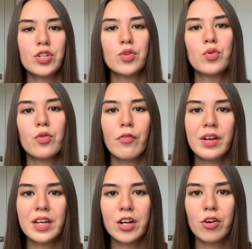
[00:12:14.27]
to
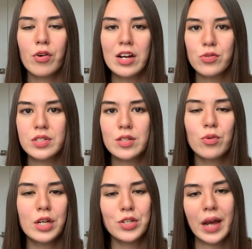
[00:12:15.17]
funding your graduate
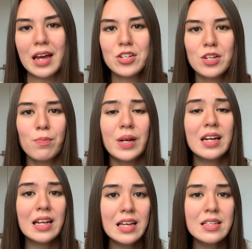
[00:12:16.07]
school education, but
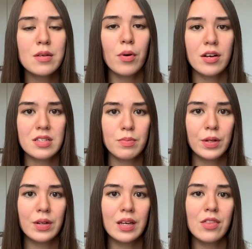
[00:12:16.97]
it is a
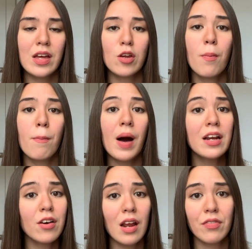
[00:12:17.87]
possibility that you might
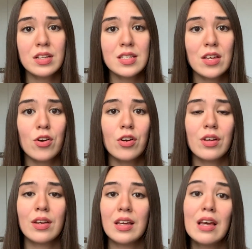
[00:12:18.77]
not have considered
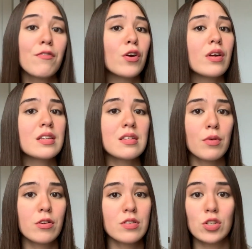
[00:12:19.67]
if you're in a
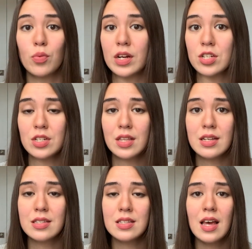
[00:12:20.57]
similar situation to
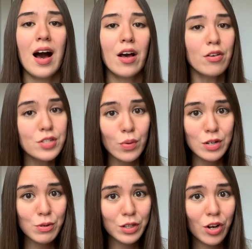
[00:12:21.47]
this. I also
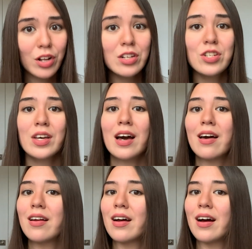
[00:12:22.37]
want to acknowledge
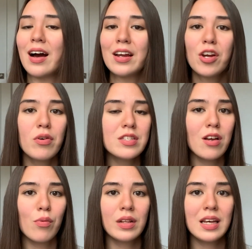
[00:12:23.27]
that I know it's
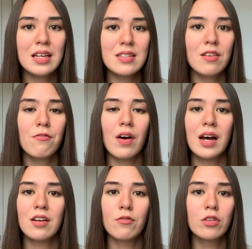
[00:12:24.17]
not really easy to
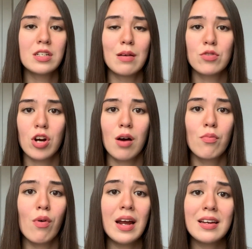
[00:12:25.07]
find a full-time job
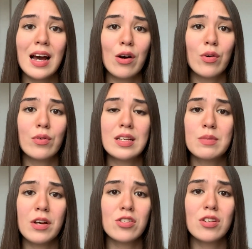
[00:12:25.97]
right now,
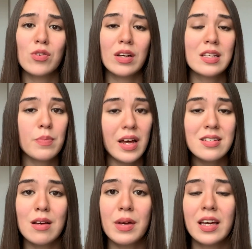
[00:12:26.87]
especially during this
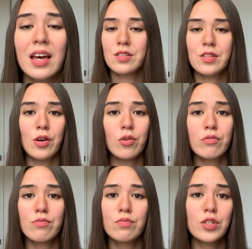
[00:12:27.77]
pandemic, so
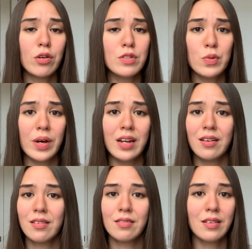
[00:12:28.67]
don't sweat it.
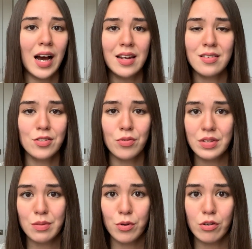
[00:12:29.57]
I didn't do
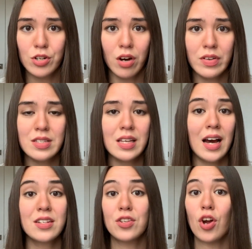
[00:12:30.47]
this approach, obviously.
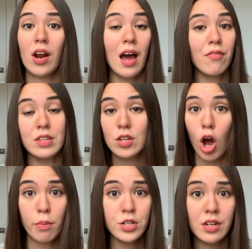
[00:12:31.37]
I did not have this
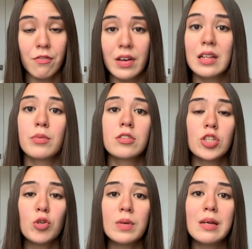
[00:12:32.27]
option available
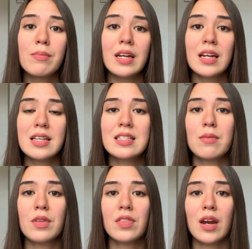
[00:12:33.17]
to me, but it is
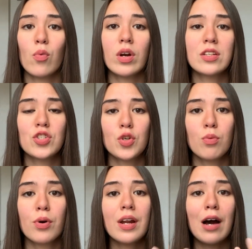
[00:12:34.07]
something that I wanted to
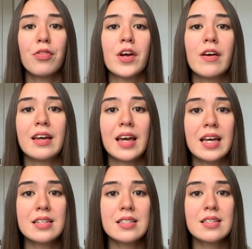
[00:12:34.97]
put out there in
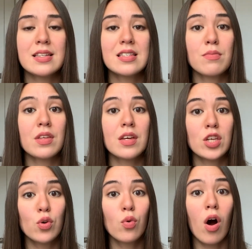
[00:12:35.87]
case it's something that
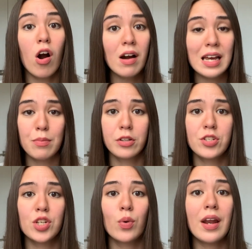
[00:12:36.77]
you are able
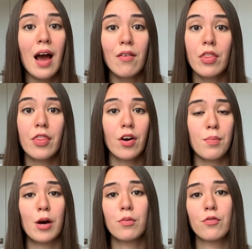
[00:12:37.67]
to do and haven't thought
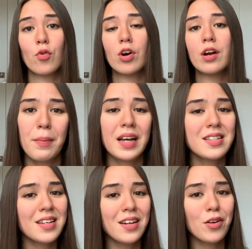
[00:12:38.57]
about before.
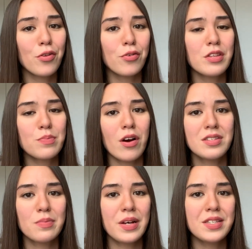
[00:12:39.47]
Because I didn't go through this
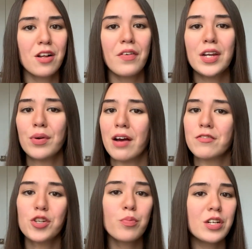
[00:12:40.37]
process myself, I don't have
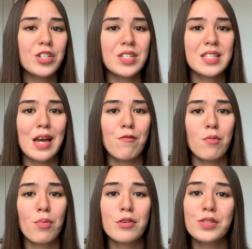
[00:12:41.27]
too much to say
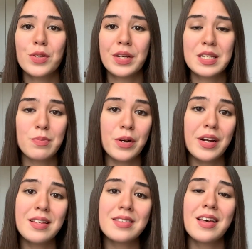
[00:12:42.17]
from personal
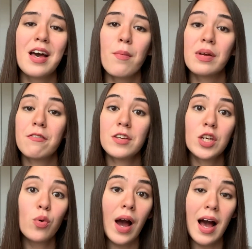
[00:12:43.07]
experience, but if
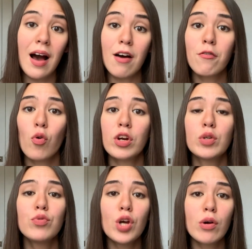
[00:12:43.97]
you have, or
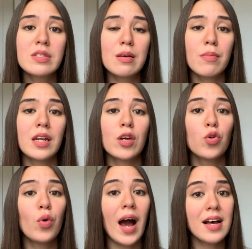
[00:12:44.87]
you know somebody
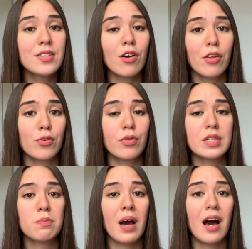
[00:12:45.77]
who has gone through
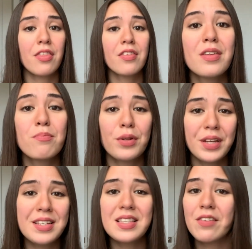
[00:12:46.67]
this path, then
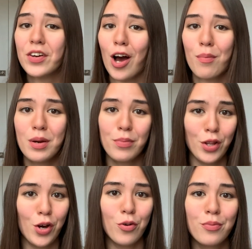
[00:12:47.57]
please leave a comment
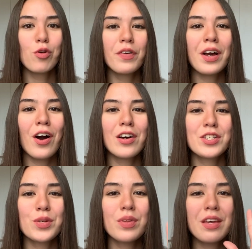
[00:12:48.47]
below. Moving on
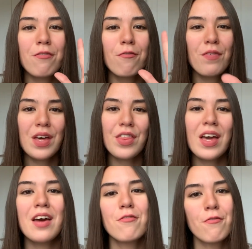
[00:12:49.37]
to the 5th
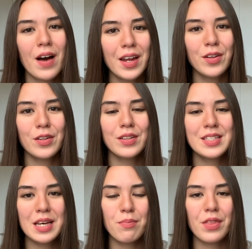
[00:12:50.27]
and final
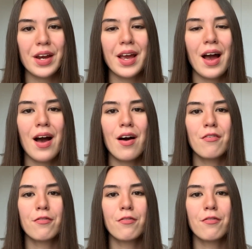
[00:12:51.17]
tip that I have